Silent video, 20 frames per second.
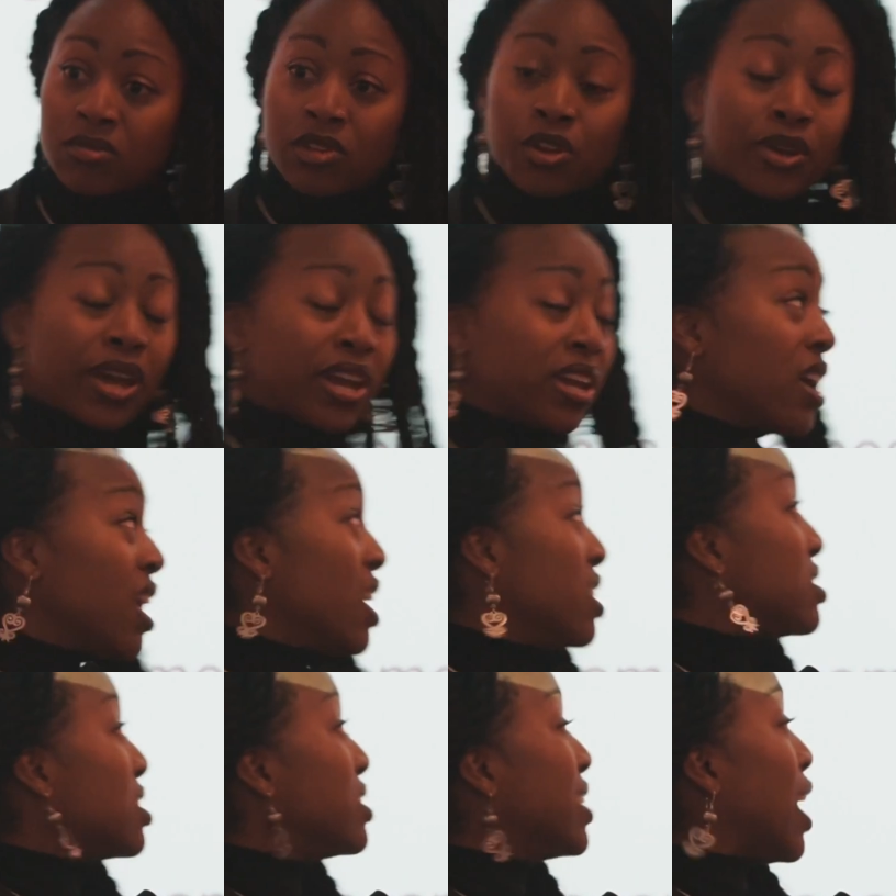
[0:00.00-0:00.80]

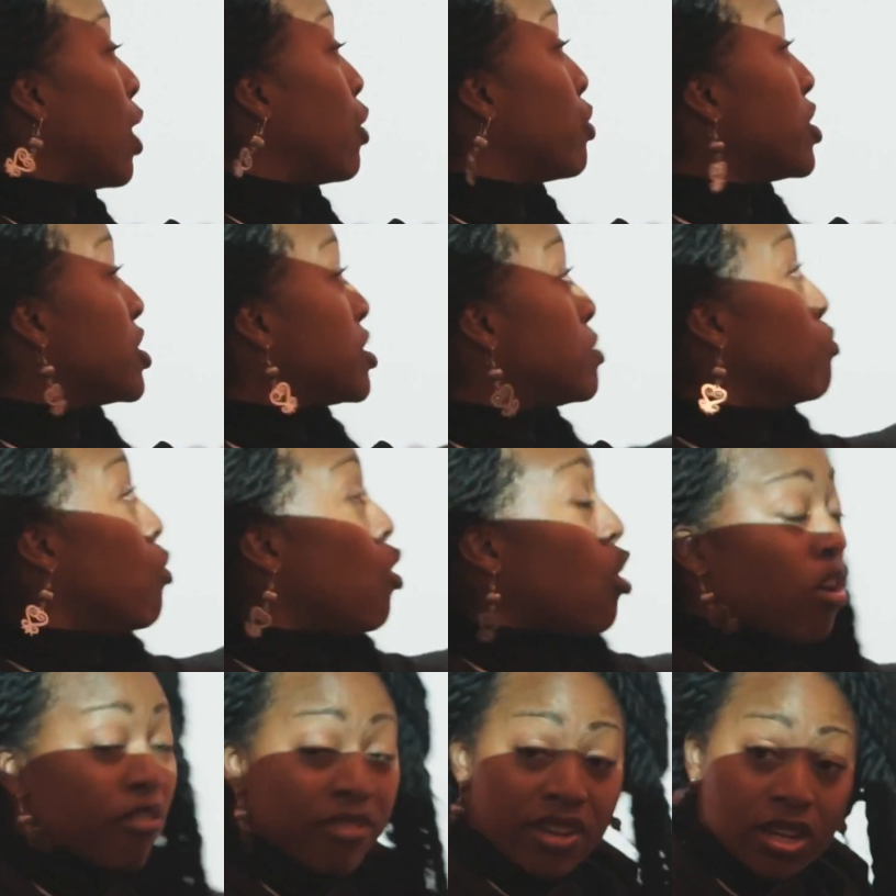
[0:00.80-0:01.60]
Okay, so now this
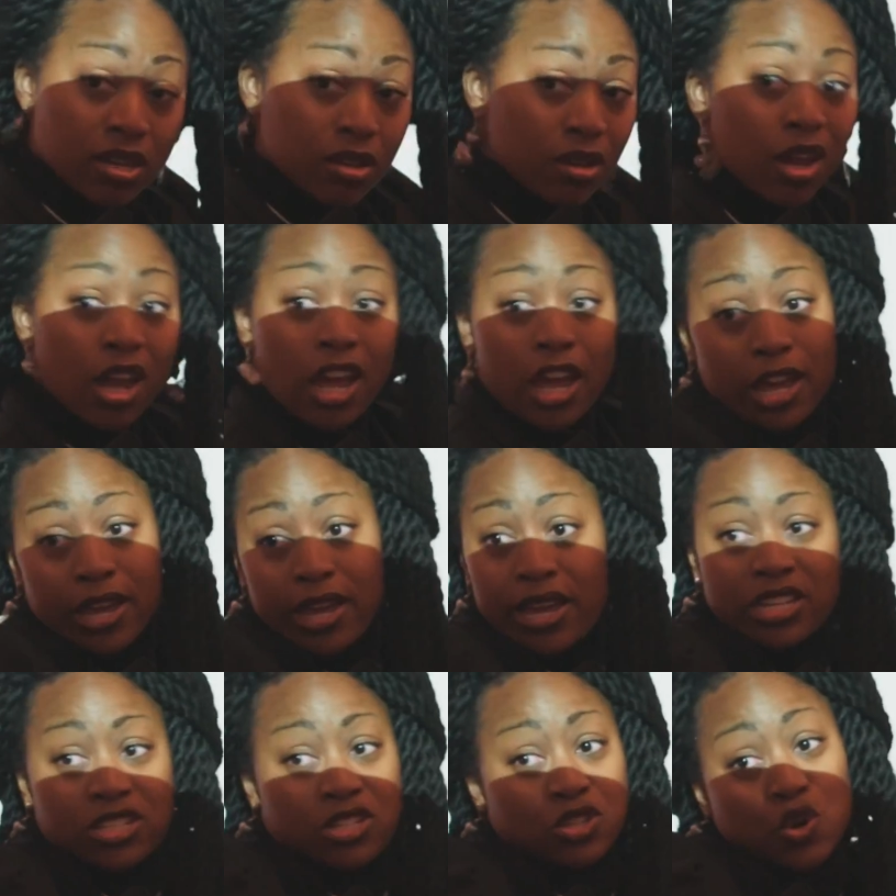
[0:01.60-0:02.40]
Maury,
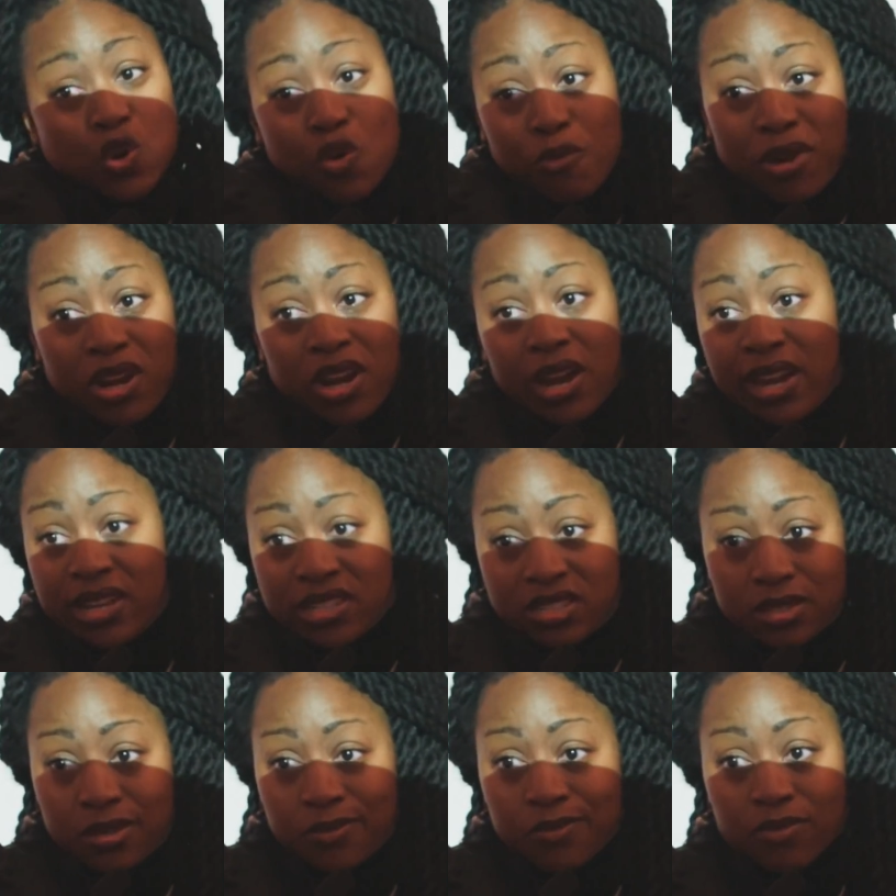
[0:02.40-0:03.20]
it's
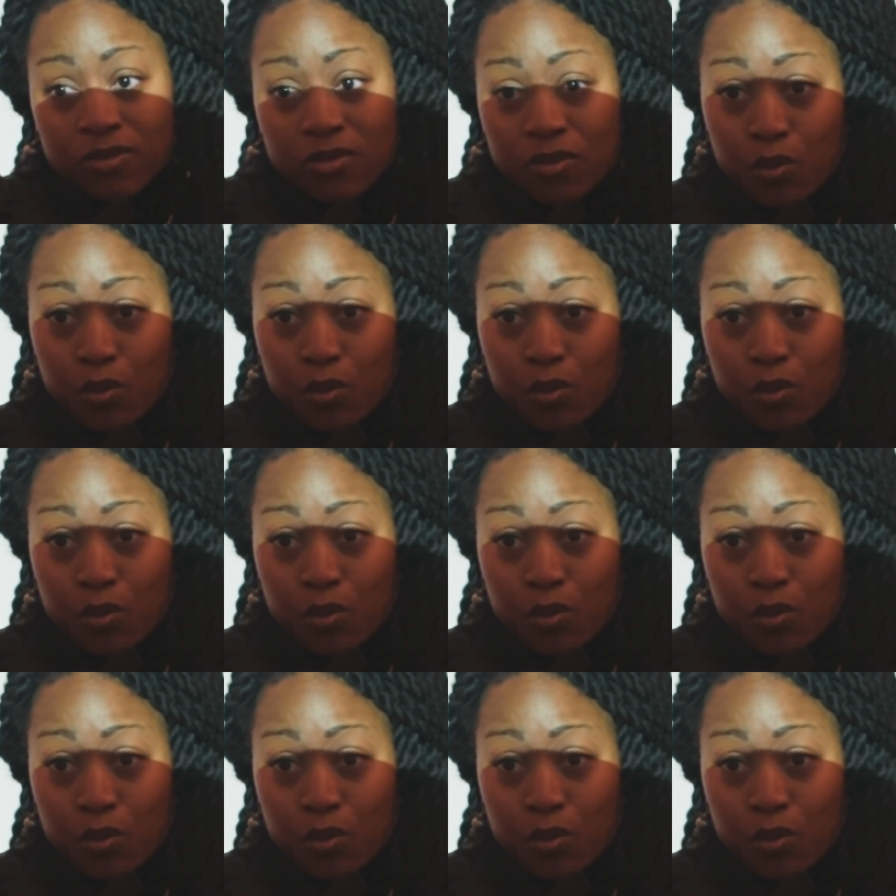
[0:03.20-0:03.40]
normalised.